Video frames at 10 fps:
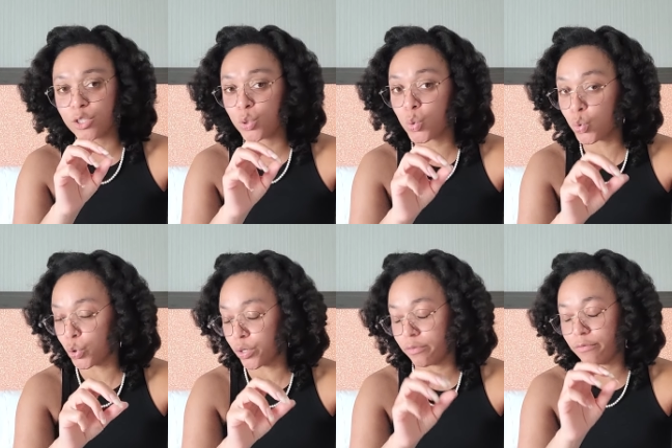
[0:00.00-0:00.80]

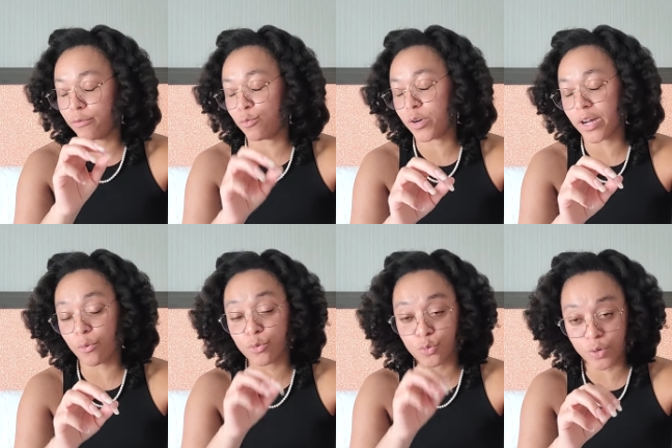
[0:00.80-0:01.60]
disorder, from what I
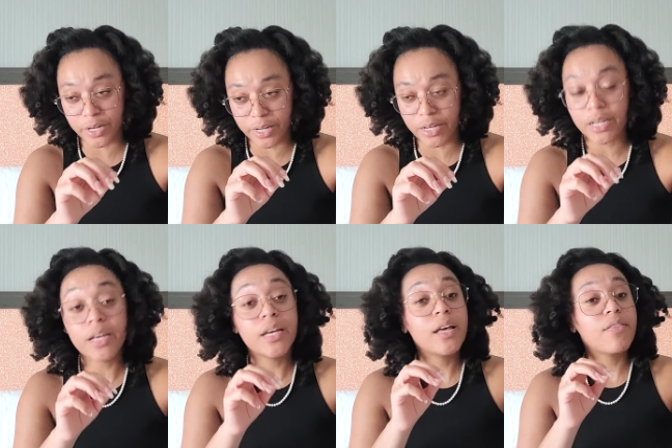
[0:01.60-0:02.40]
was reading,
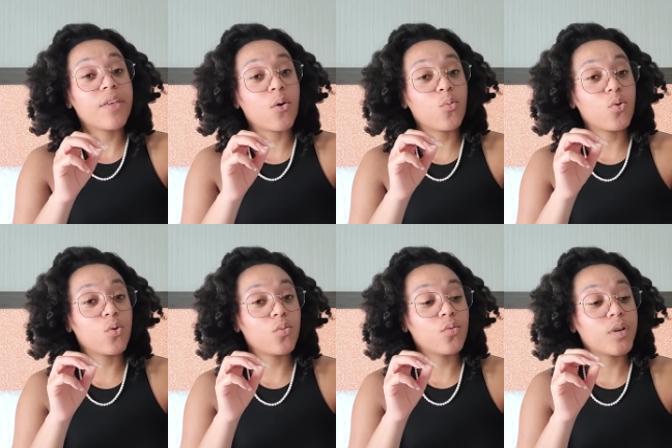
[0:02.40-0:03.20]
that
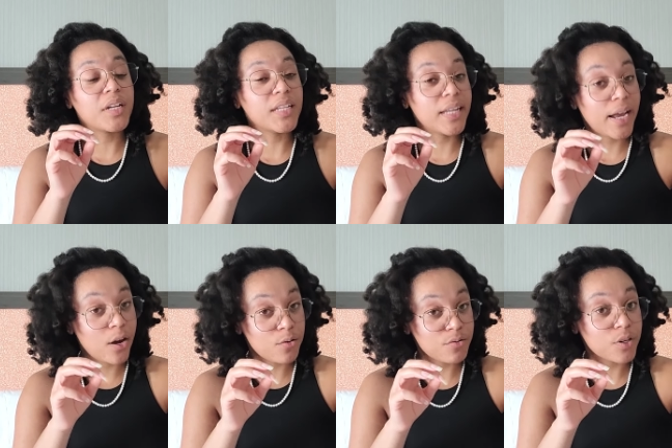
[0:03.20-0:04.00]
will
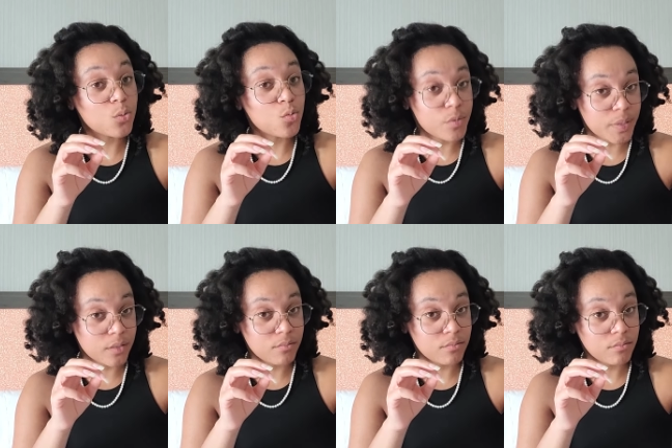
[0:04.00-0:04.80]
allow for a
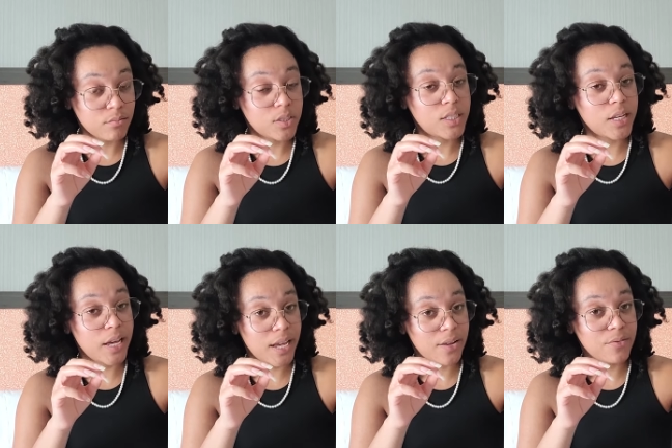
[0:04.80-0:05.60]
woman to
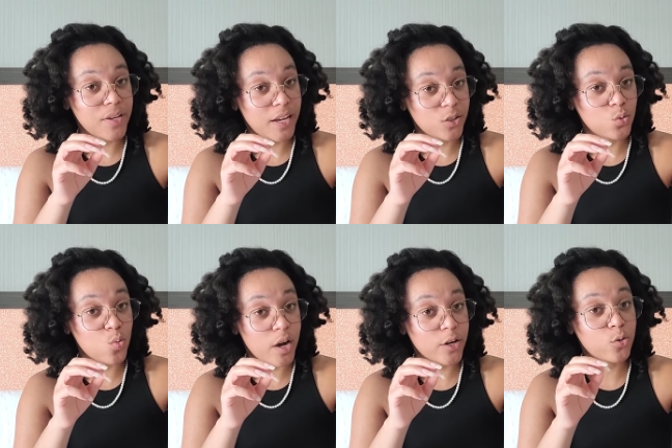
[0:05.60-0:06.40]
have
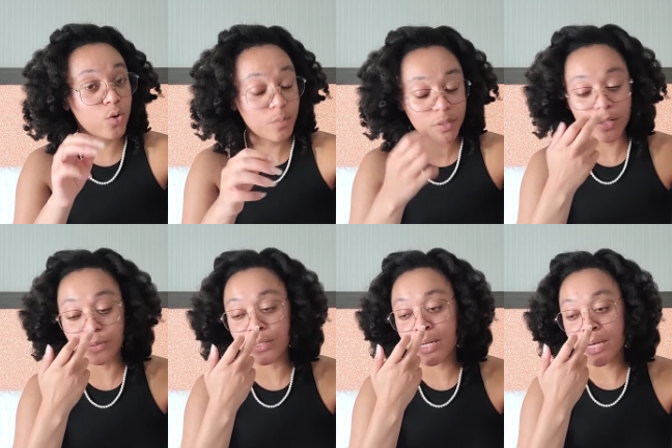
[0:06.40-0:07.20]
XY
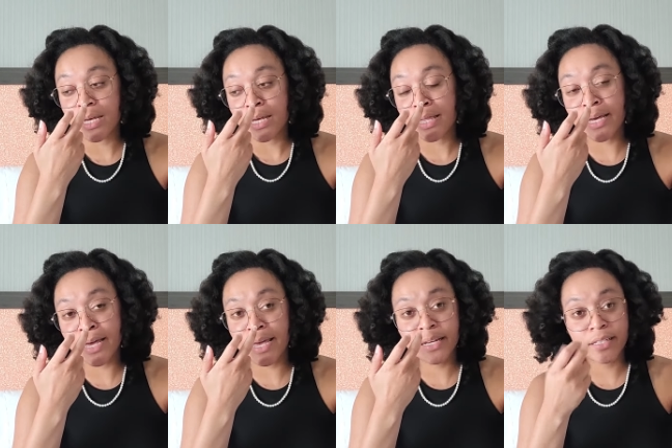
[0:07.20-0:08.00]
chromosomes.
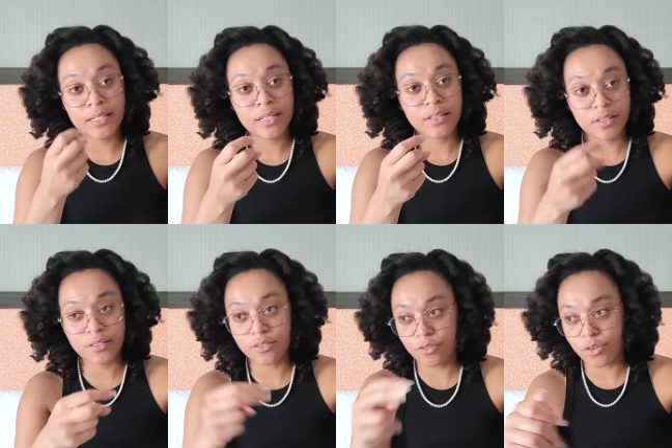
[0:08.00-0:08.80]
The X
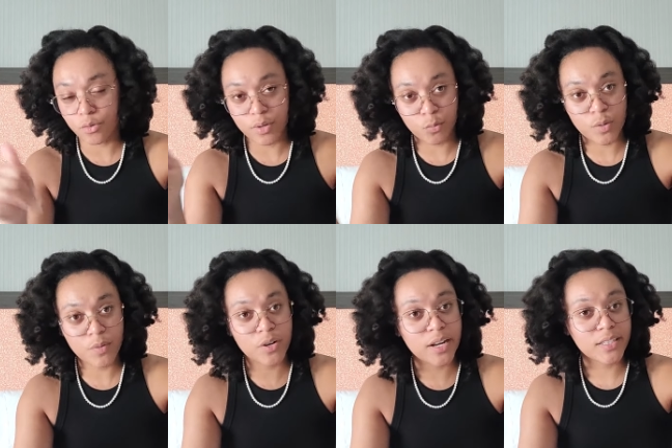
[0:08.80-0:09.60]
is, you know,
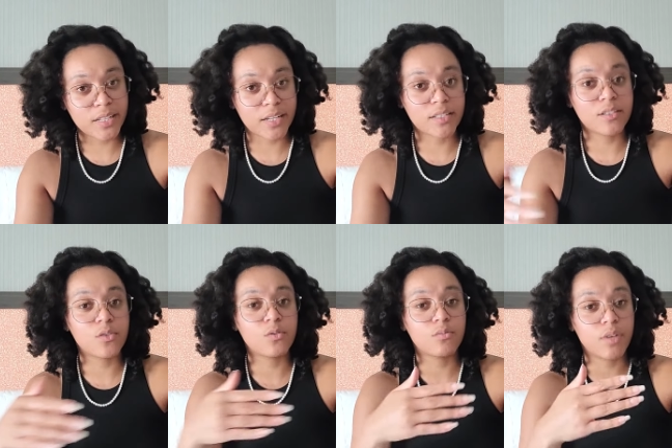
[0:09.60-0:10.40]
women are XX,
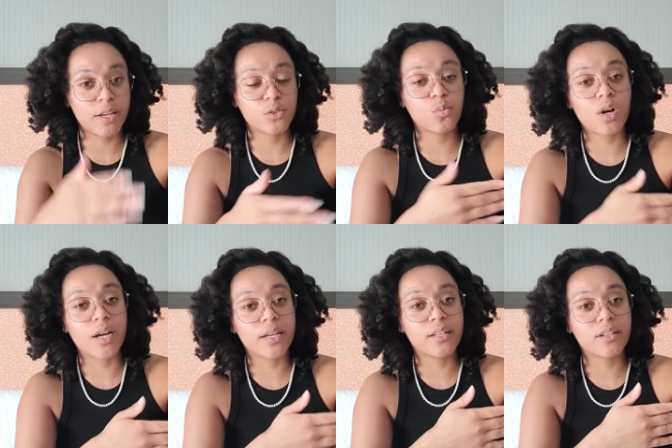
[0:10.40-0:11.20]

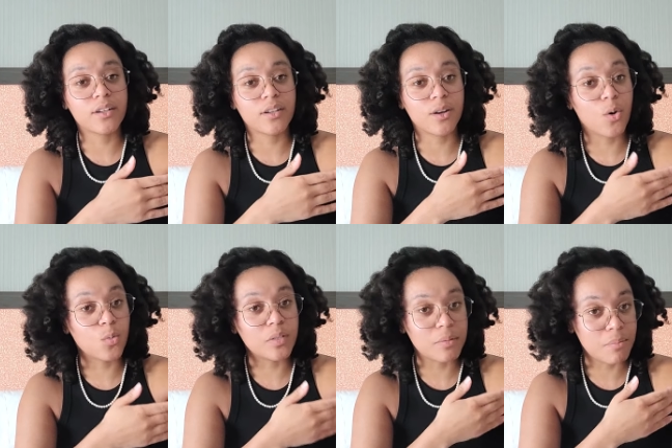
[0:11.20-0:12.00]
XY are
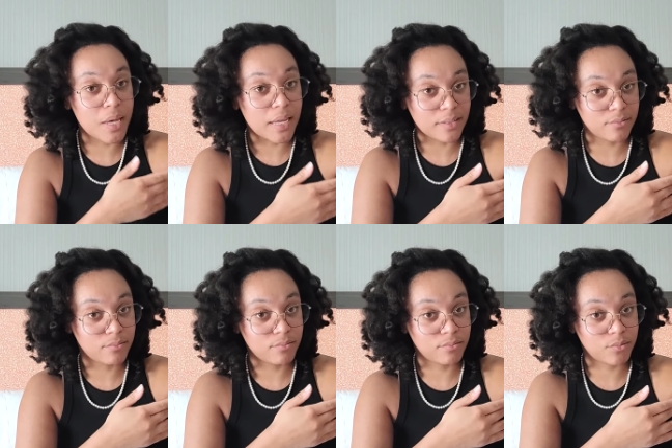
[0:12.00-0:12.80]
only men.
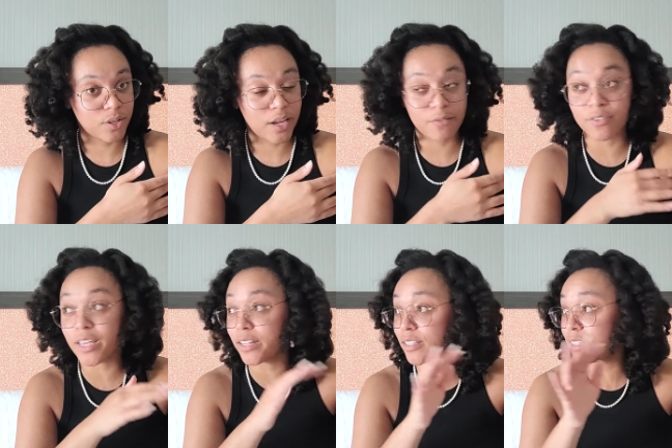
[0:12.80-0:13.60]
Okay, I've
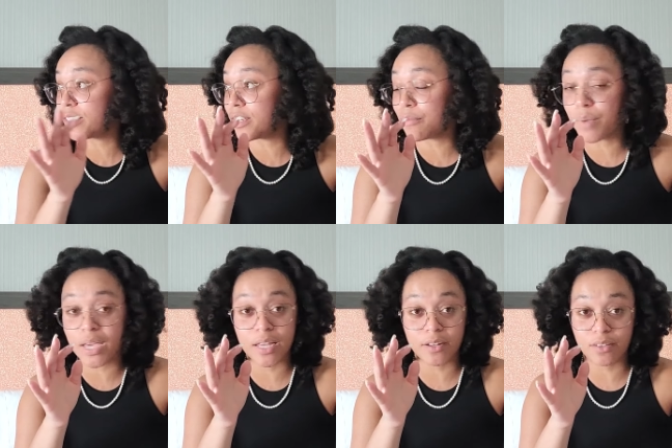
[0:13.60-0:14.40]
yet to see a
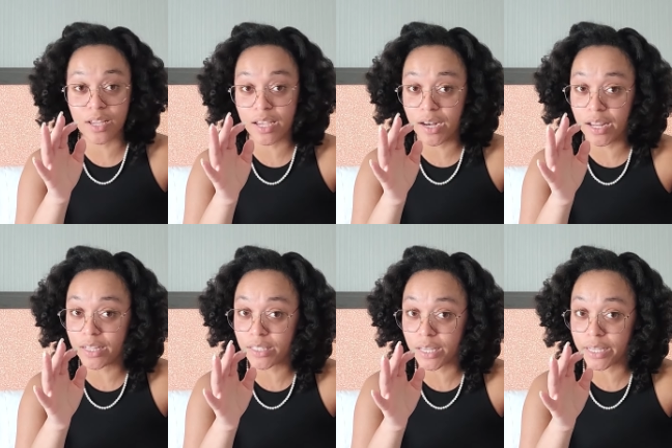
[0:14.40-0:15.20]
man that had
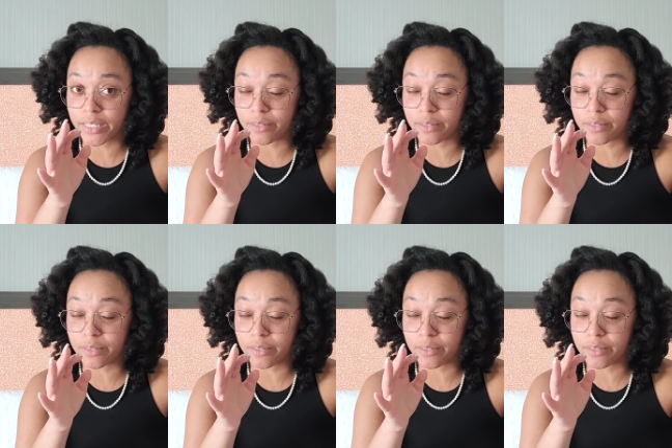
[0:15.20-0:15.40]
XX.